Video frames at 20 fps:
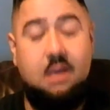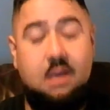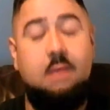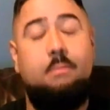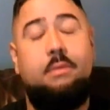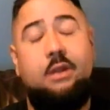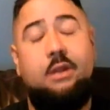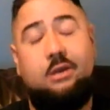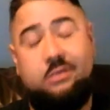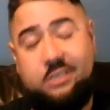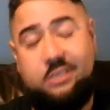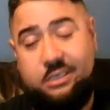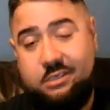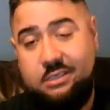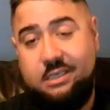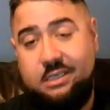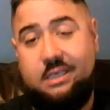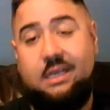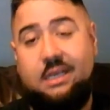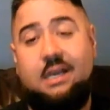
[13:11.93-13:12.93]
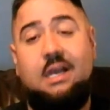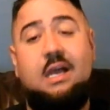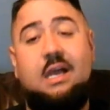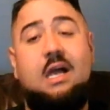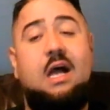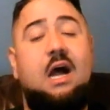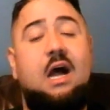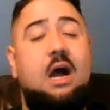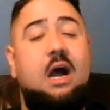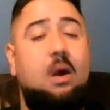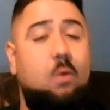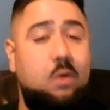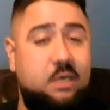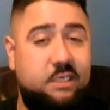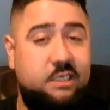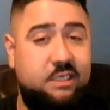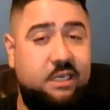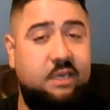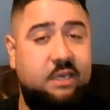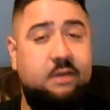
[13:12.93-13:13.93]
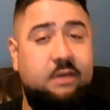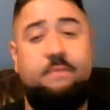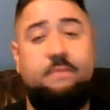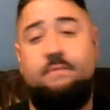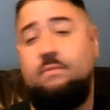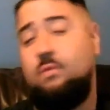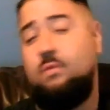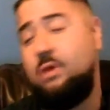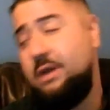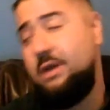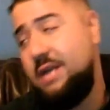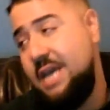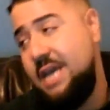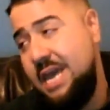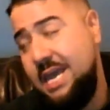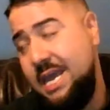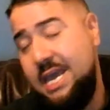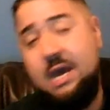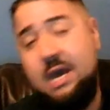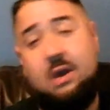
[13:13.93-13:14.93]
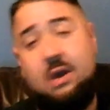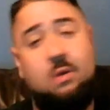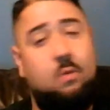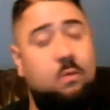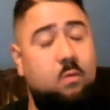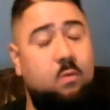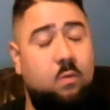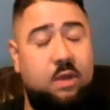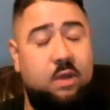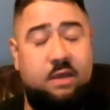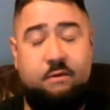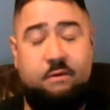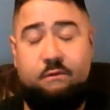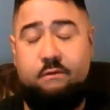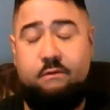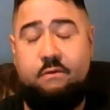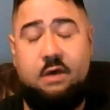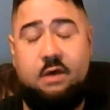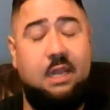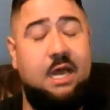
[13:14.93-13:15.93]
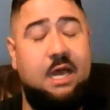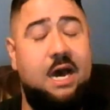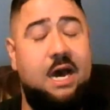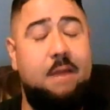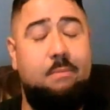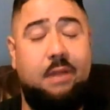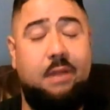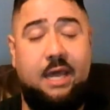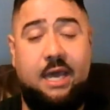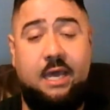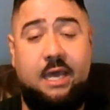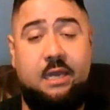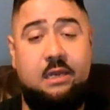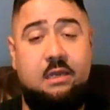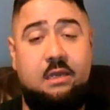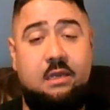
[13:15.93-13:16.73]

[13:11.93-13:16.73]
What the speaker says: But no, seriously, I want to see him. We're going to hang out. We have a lot planned,